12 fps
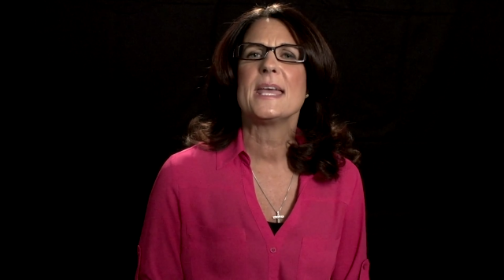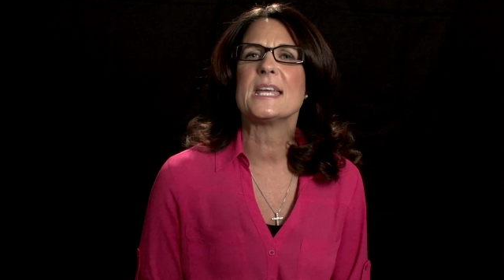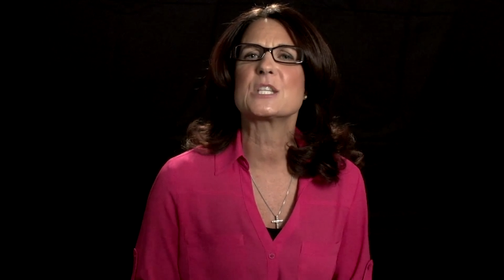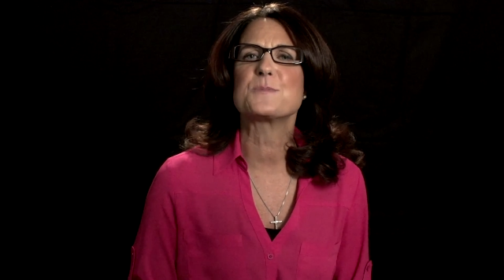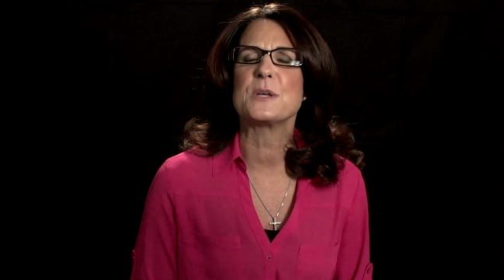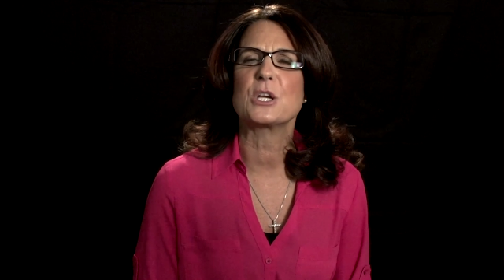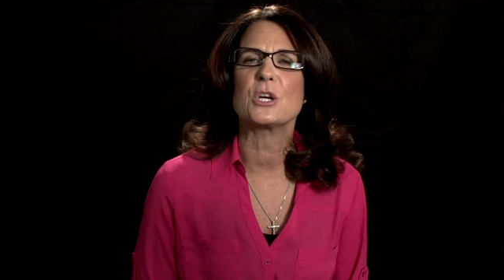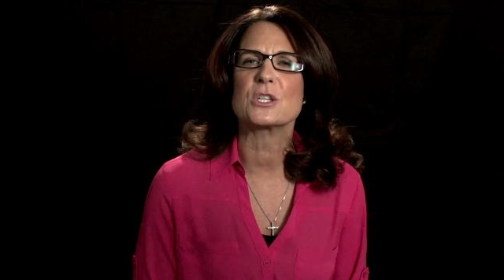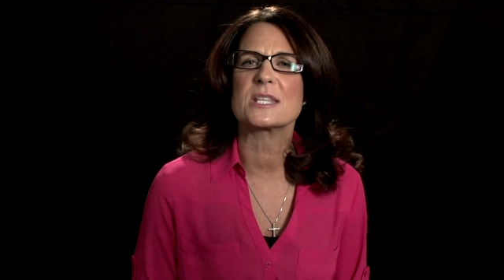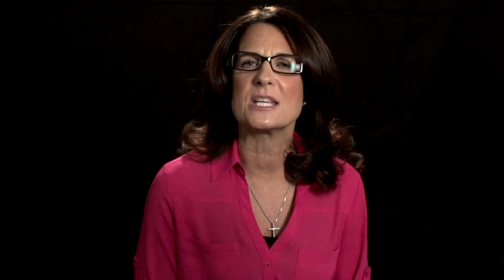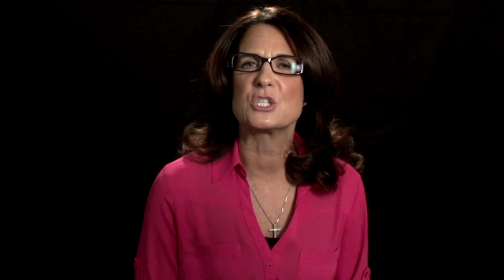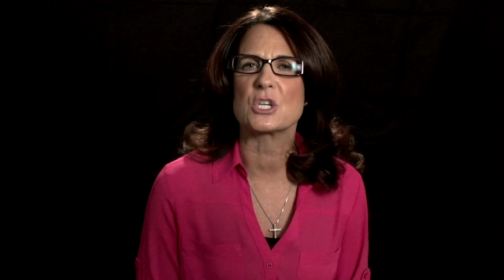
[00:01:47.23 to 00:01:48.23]
it's
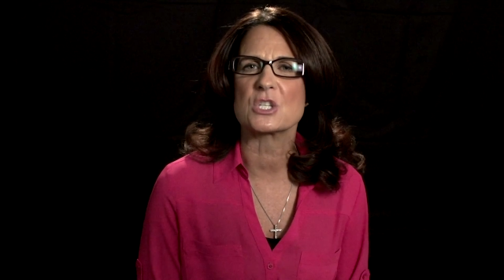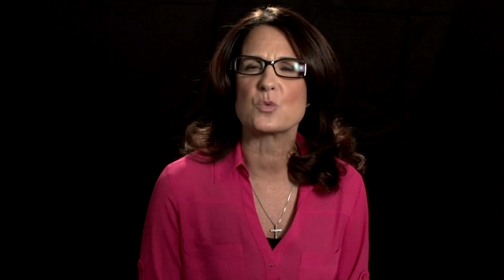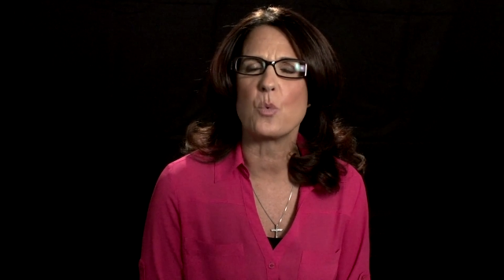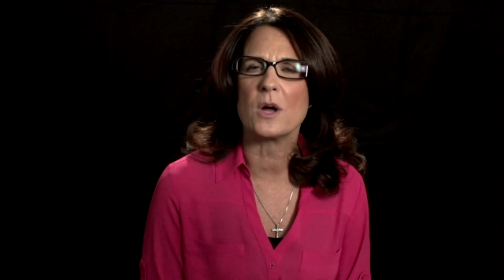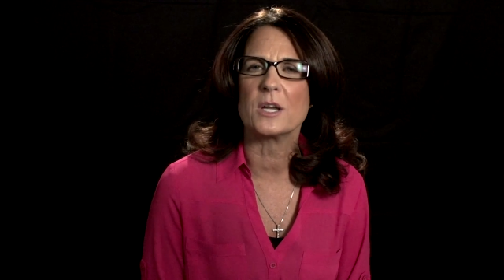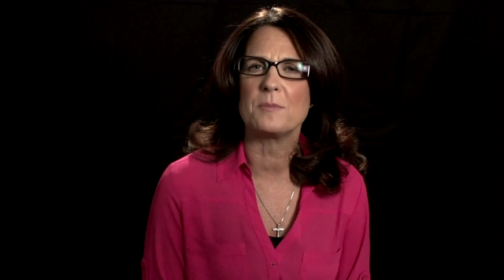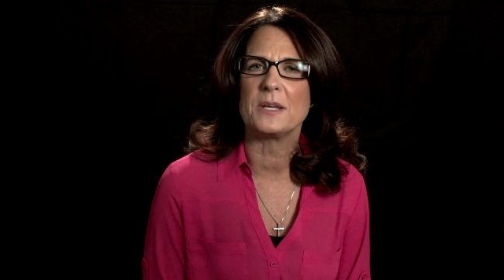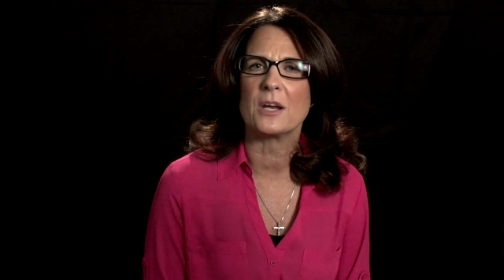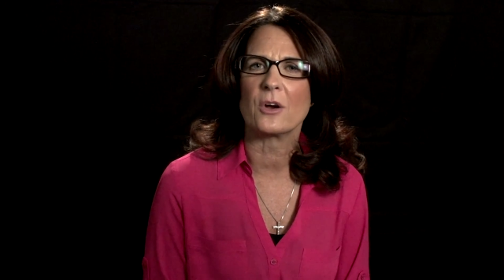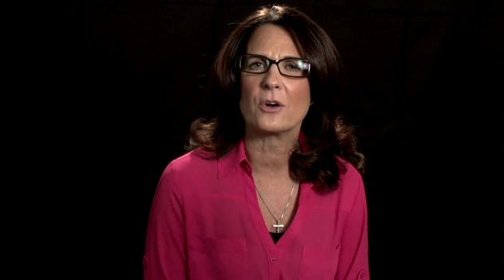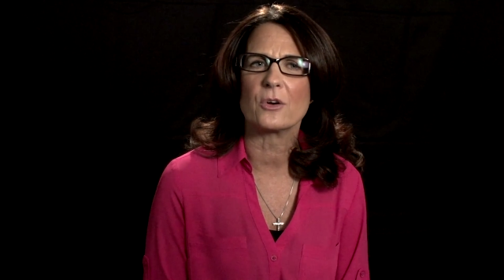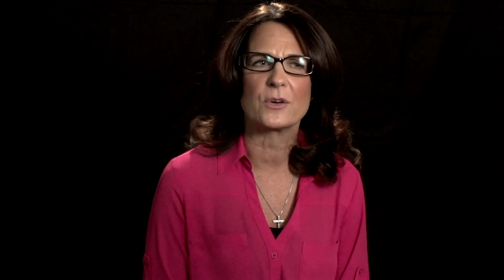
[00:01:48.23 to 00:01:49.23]
because they just want to be
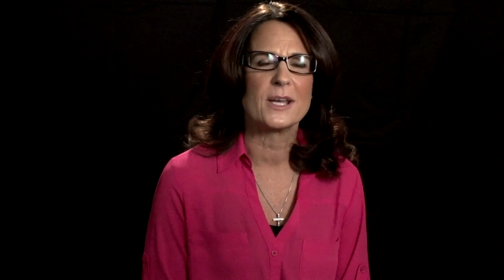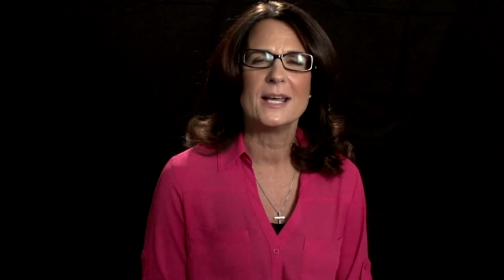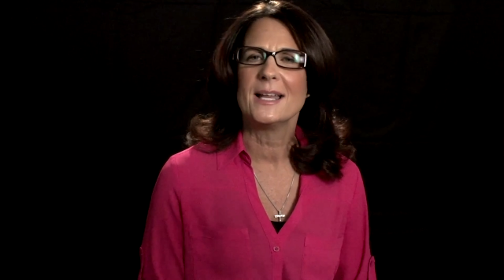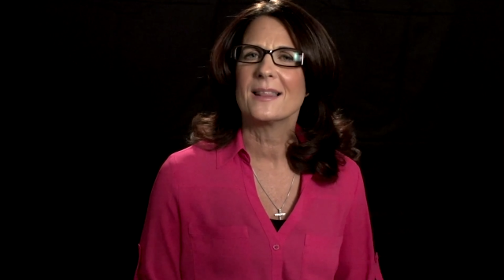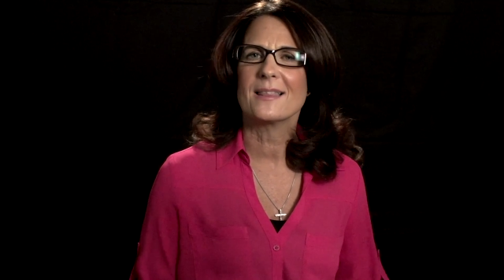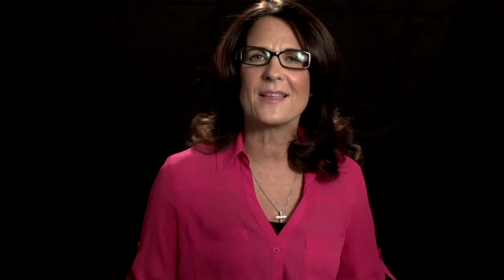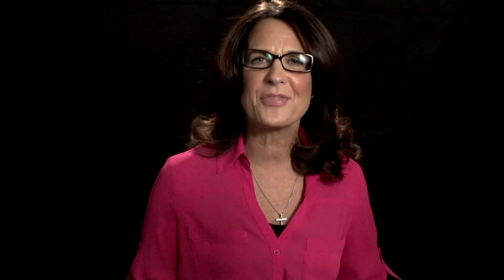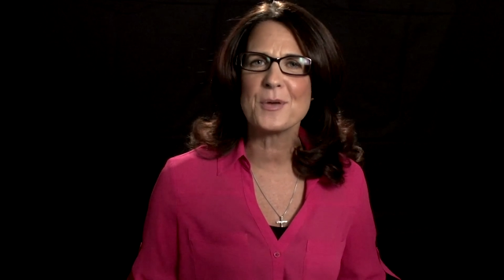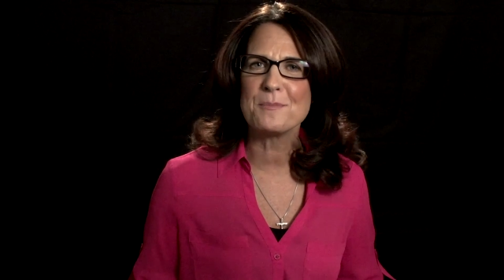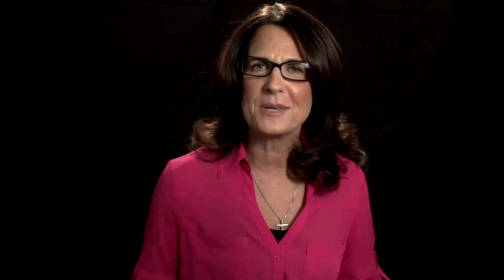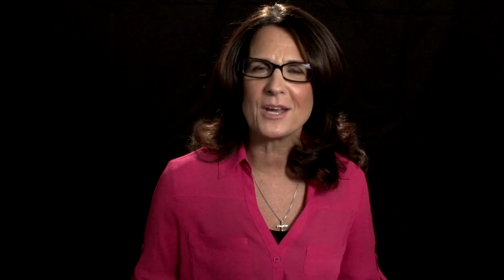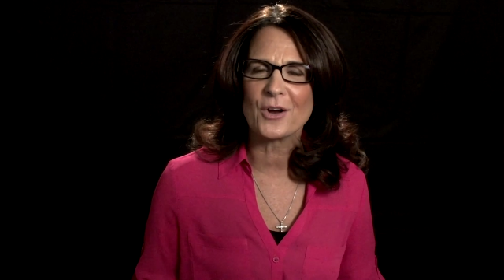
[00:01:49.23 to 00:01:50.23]
heard. Let
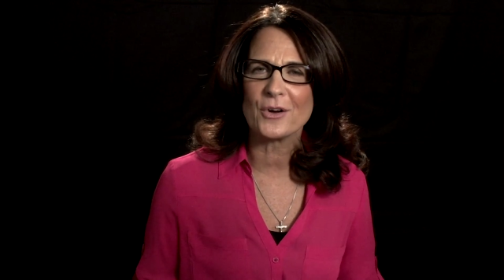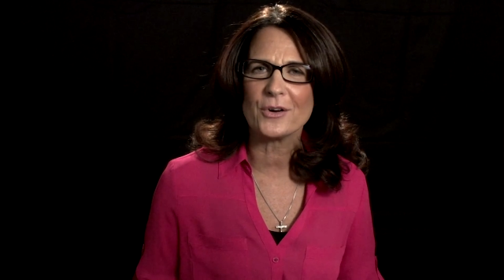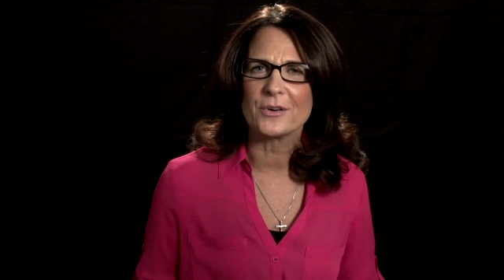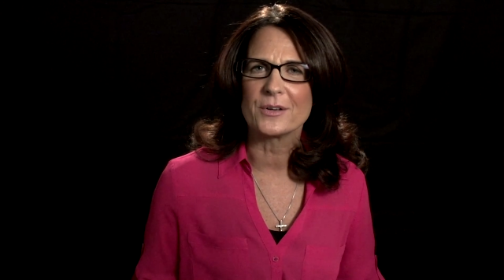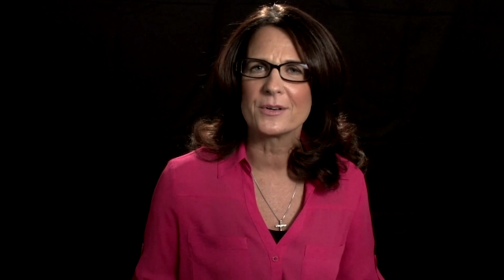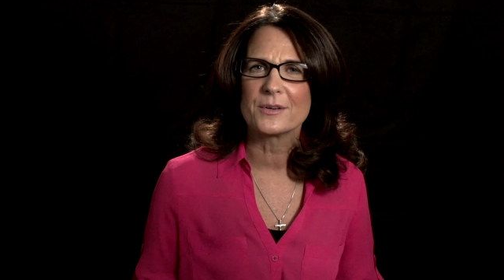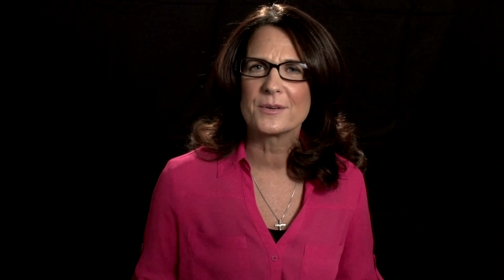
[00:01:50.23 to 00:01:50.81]
them be heard.